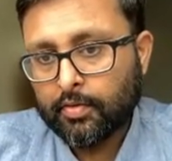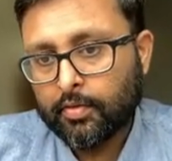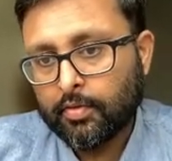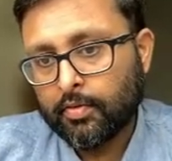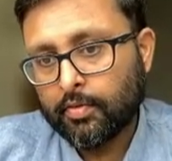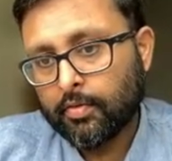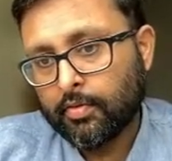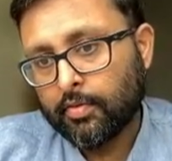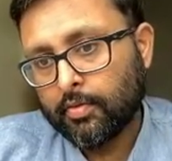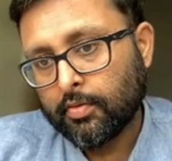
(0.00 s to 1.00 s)

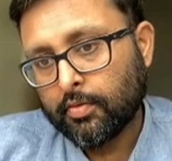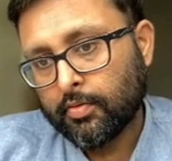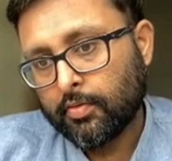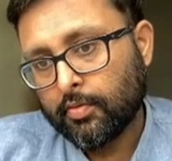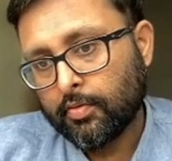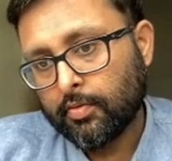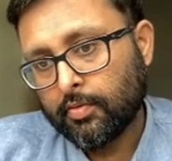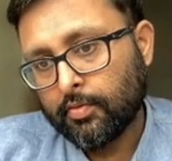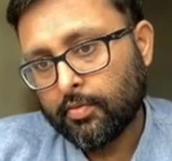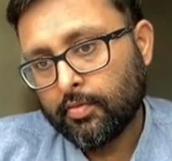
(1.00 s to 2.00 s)

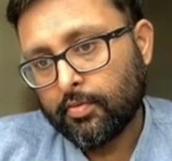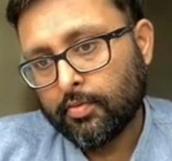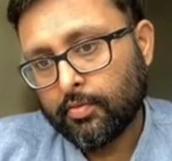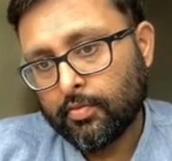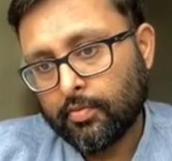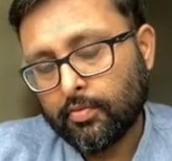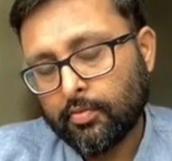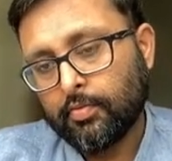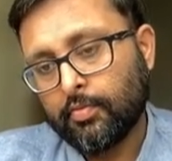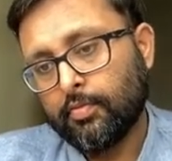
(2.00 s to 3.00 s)

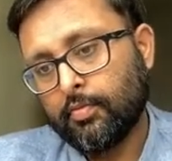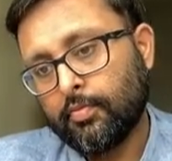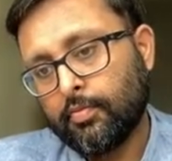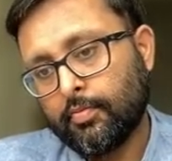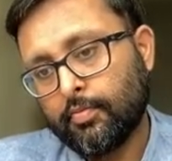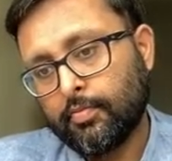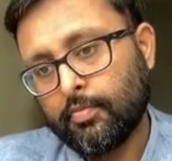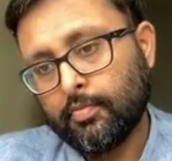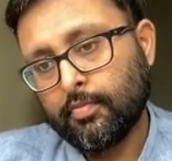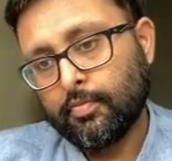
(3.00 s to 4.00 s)

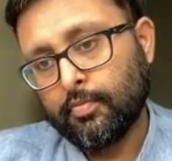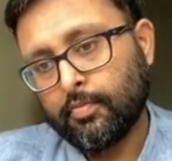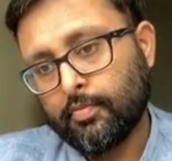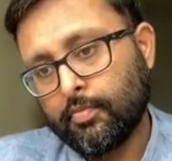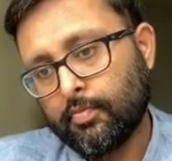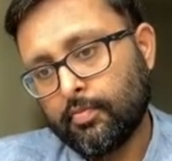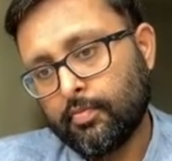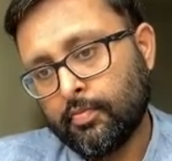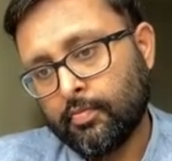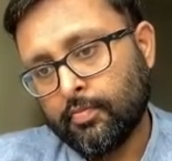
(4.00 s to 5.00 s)

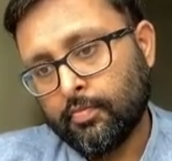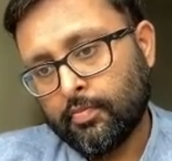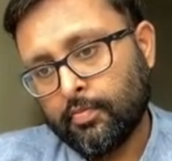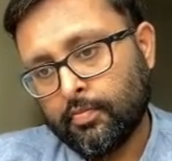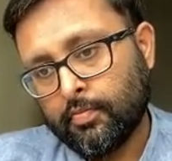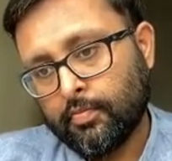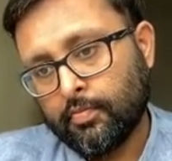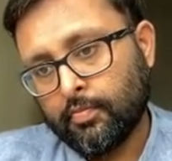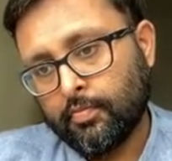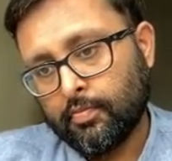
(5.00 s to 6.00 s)

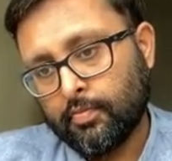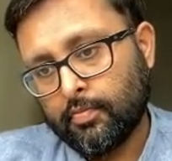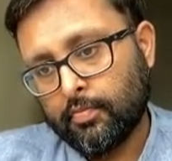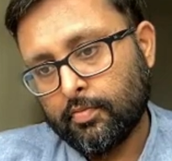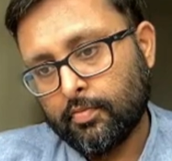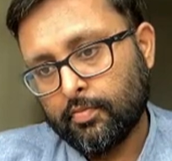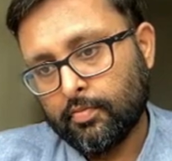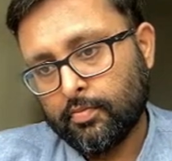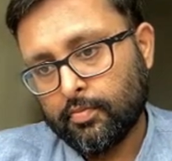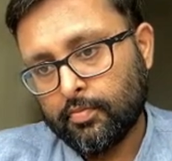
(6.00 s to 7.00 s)

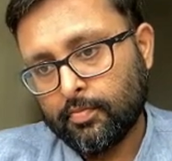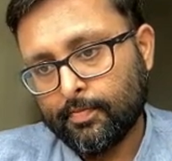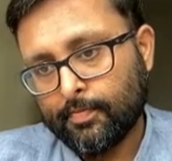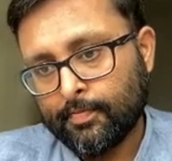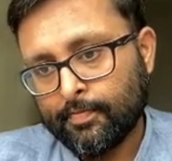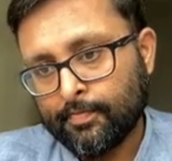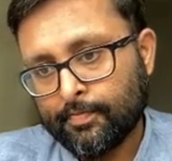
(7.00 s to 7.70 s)
Nothing is said.